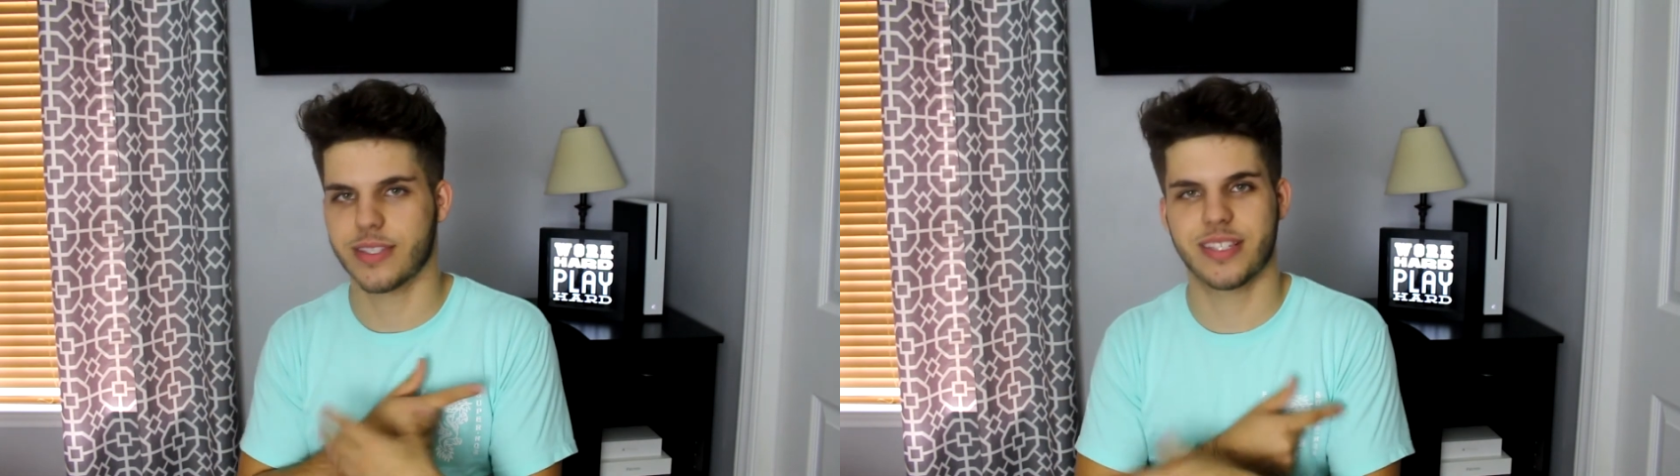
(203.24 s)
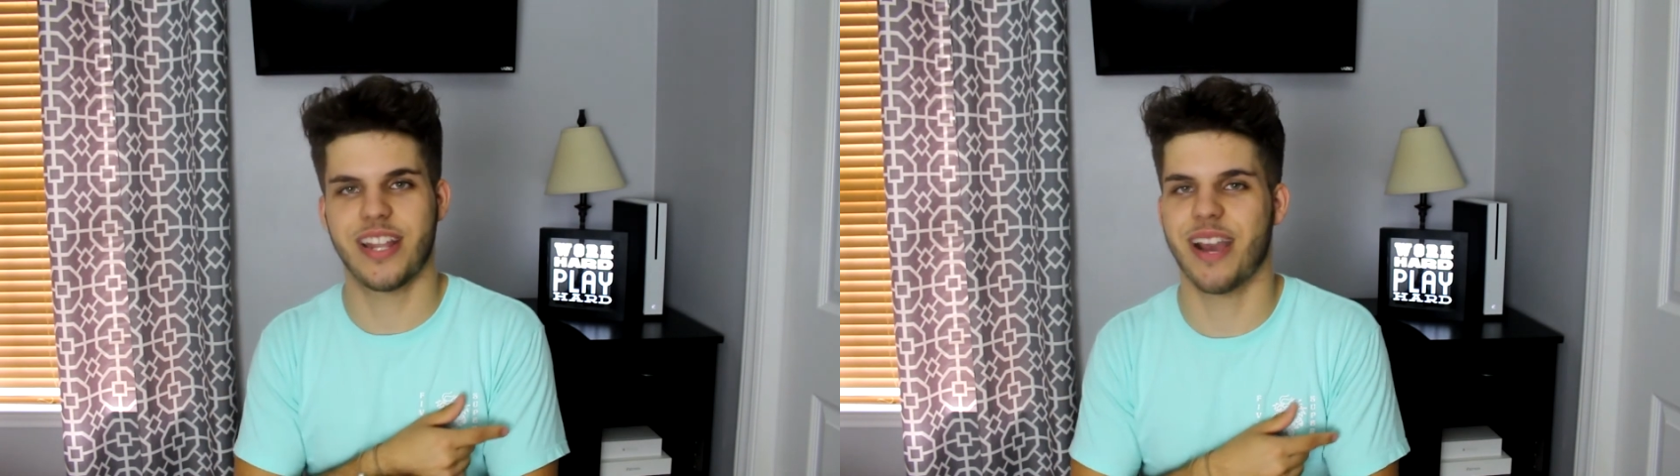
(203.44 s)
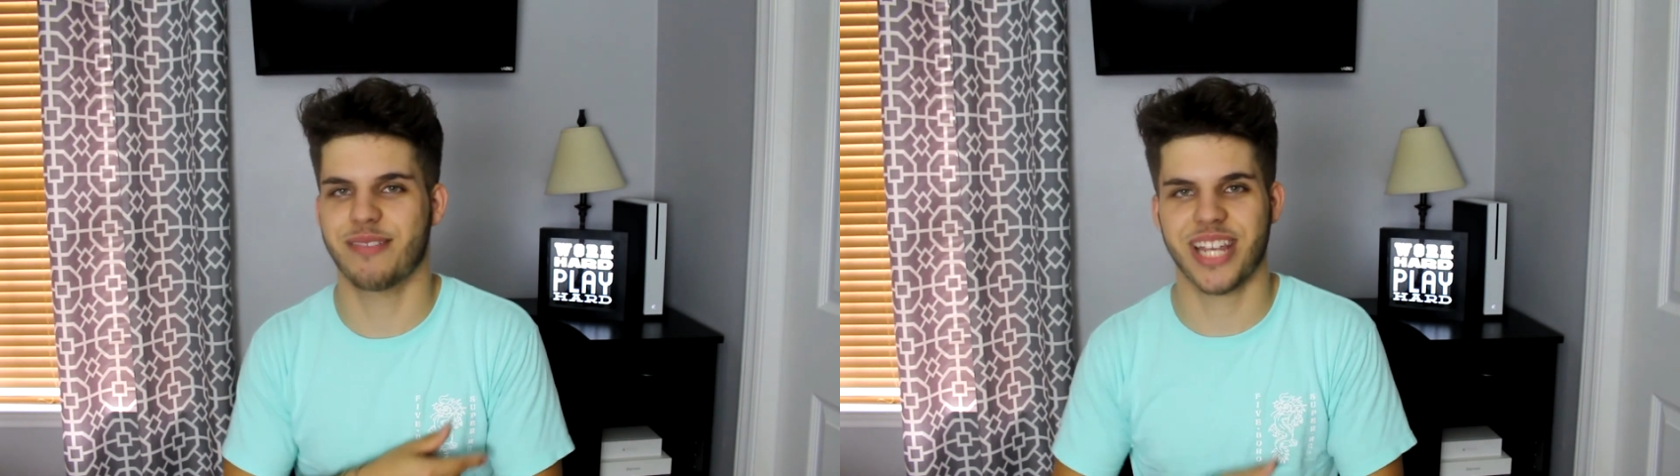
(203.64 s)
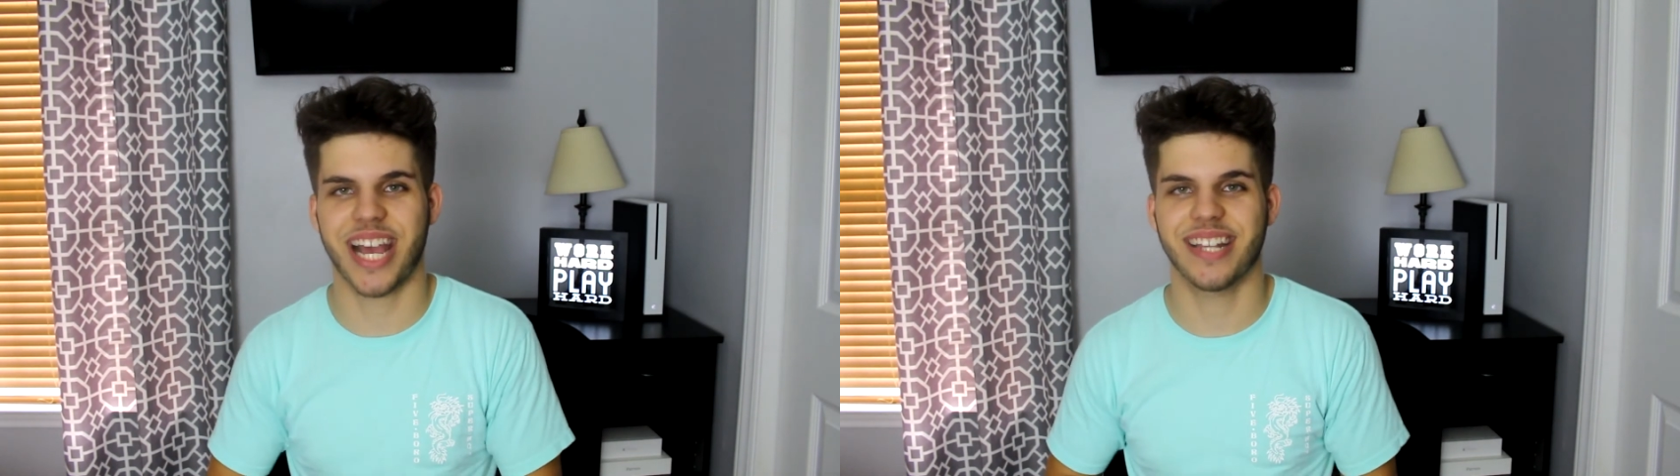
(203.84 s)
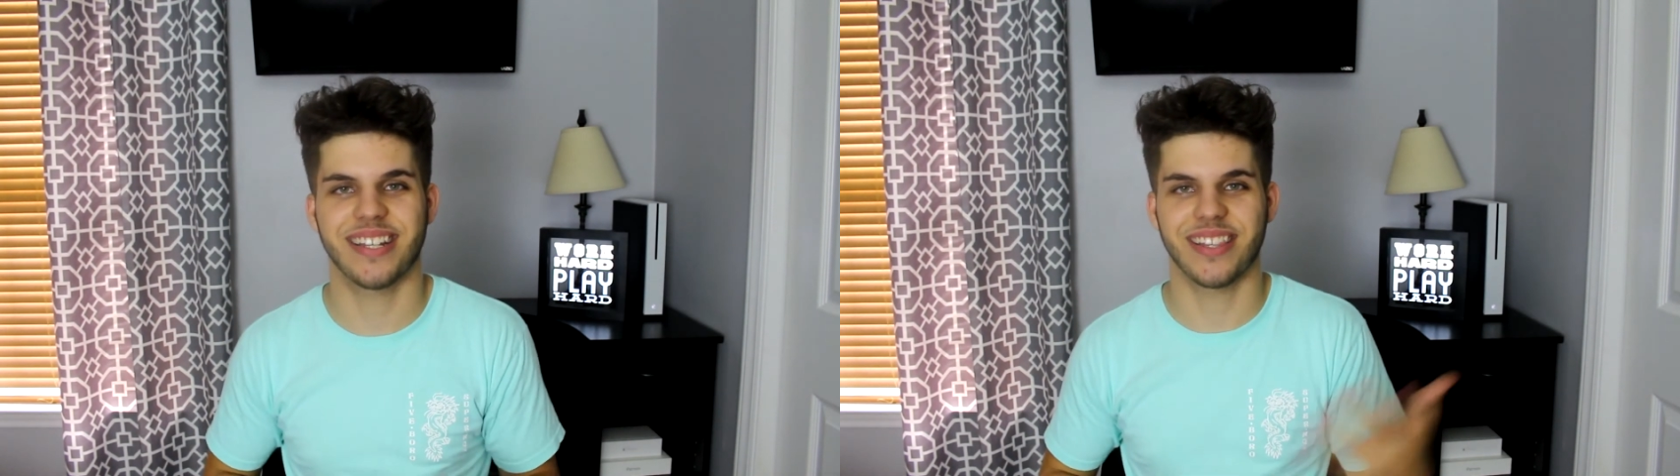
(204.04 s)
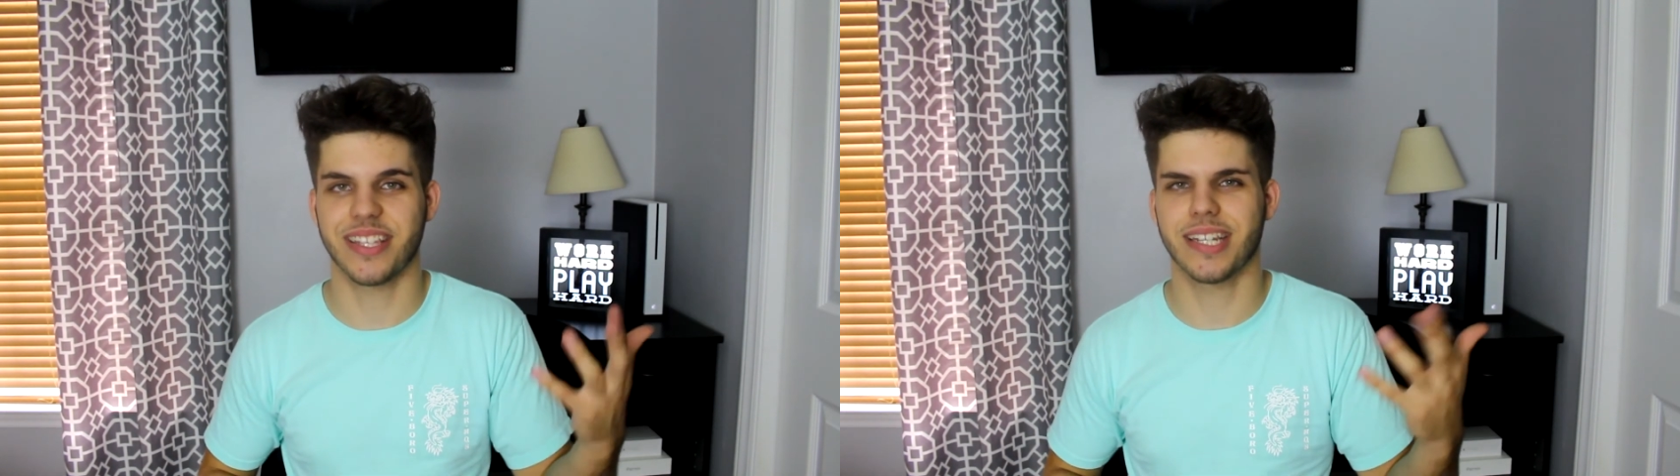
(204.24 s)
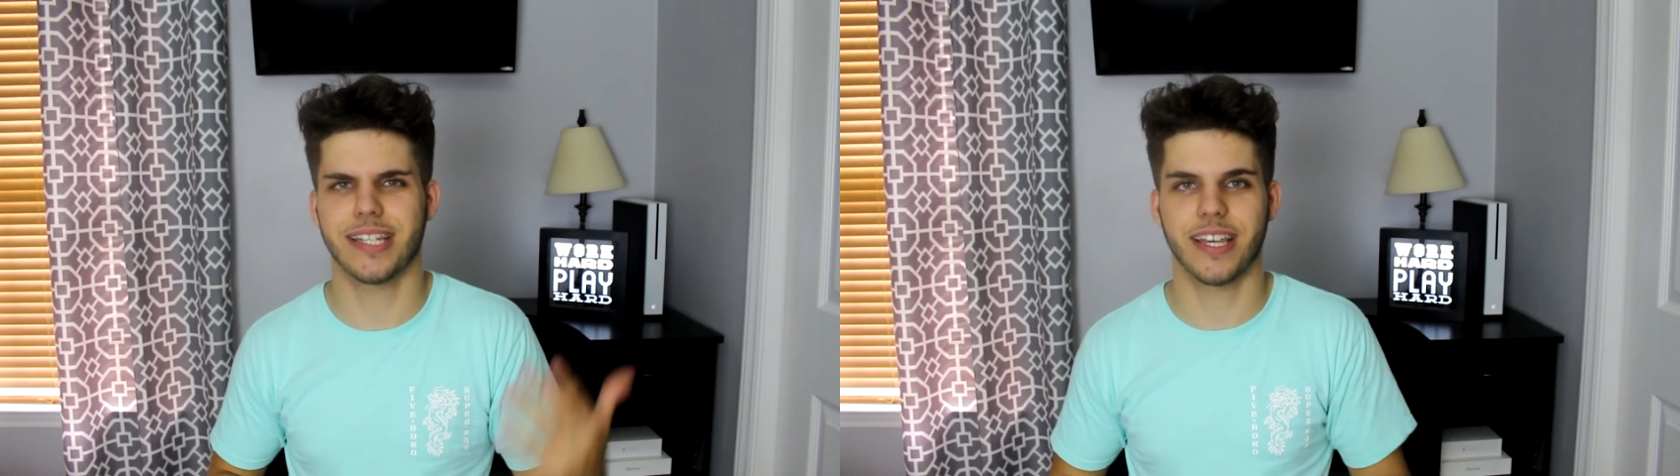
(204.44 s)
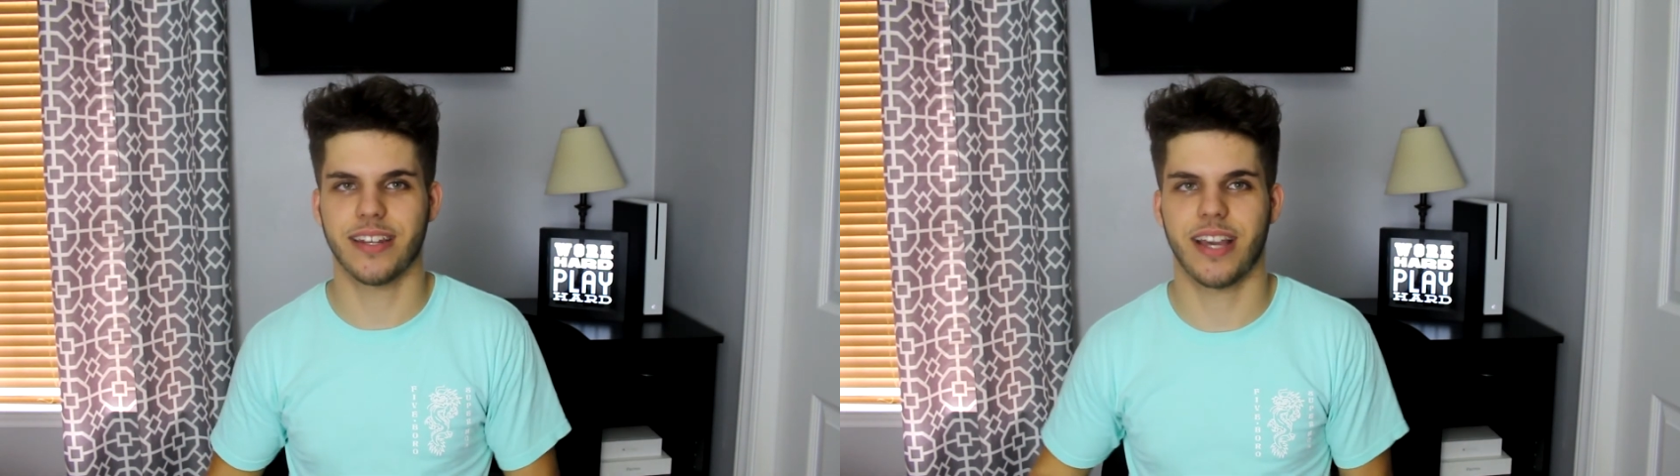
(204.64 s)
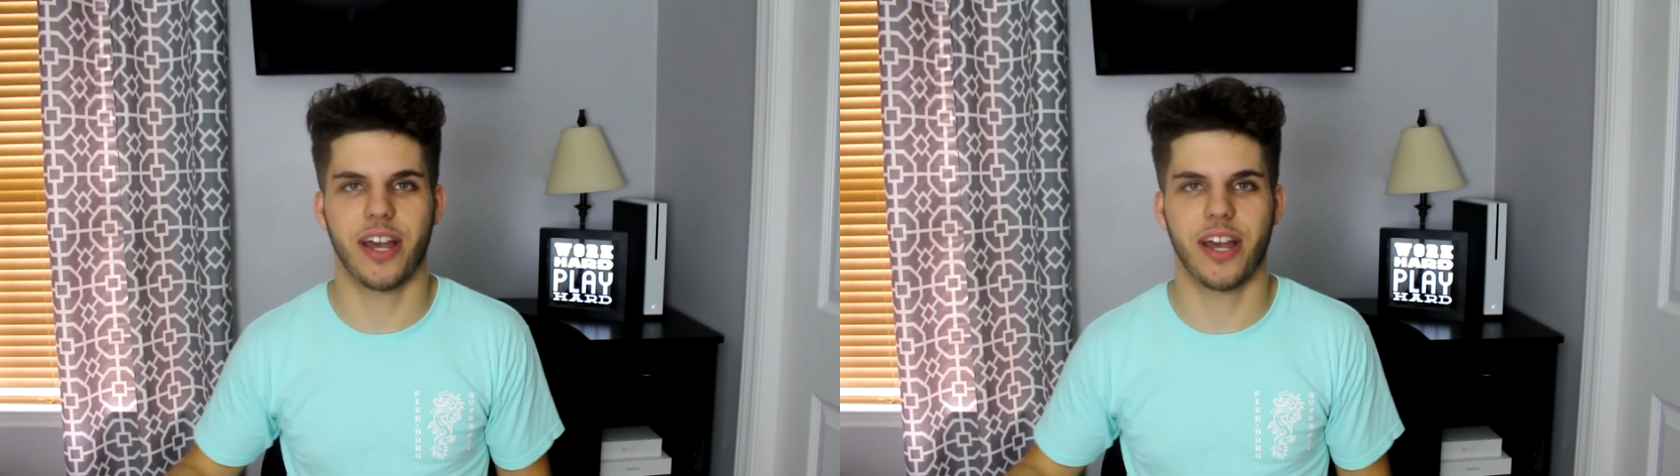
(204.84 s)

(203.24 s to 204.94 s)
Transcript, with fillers: Snapchat, LinkedIn,